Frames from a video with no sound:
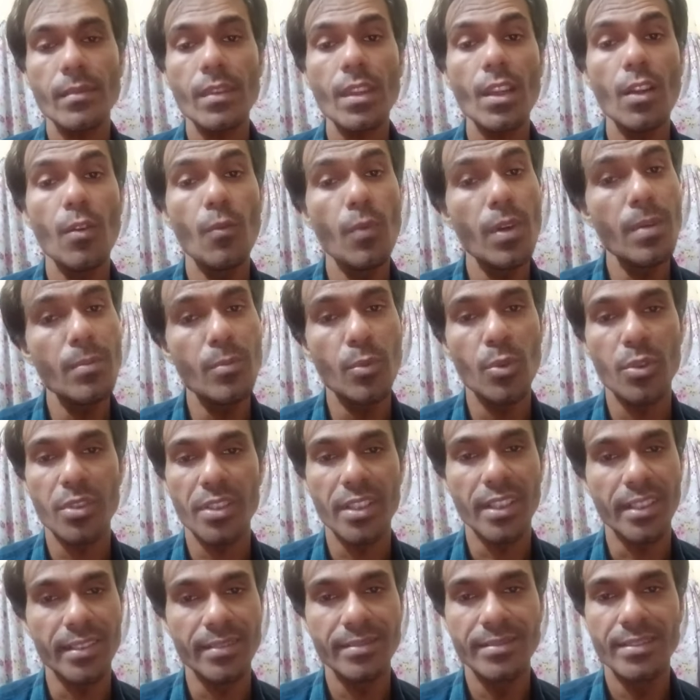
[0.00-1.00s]
One more
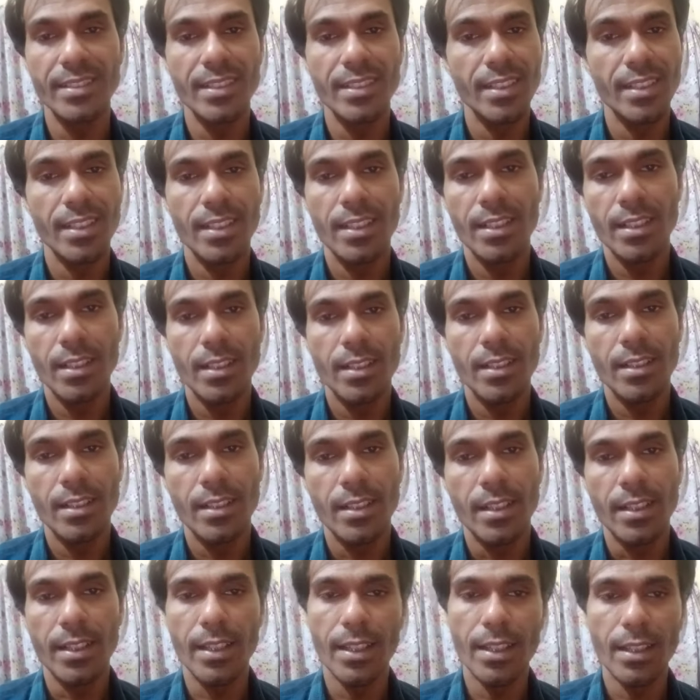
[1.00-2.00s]
thing.
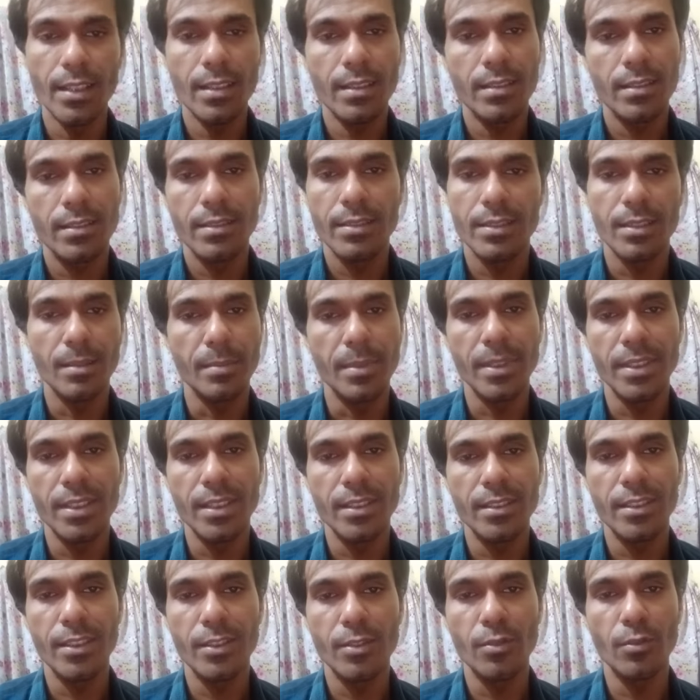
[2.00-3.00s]
Here the
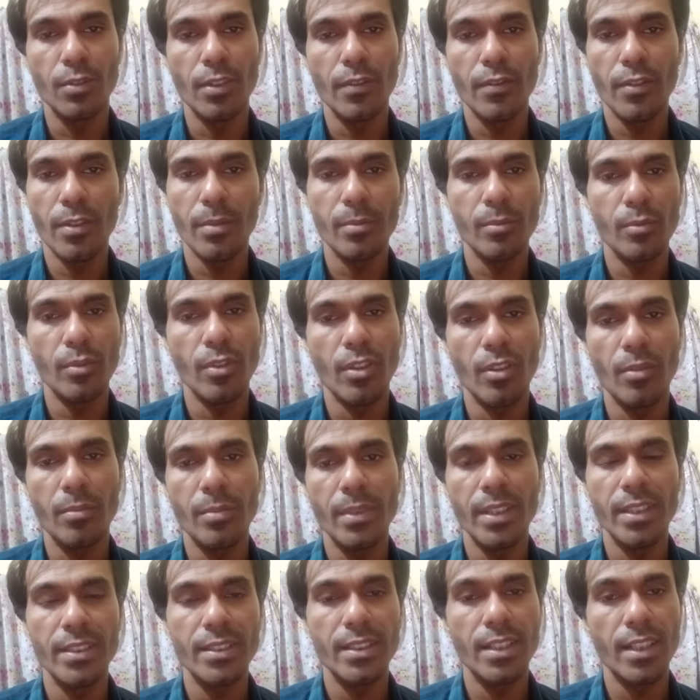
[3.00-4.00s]
business is over from
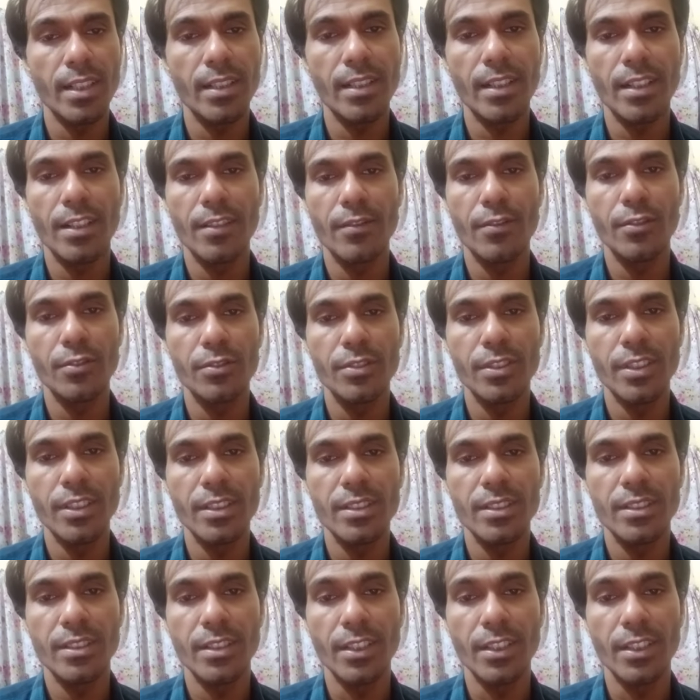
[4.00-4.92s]
Colombian electrical forces.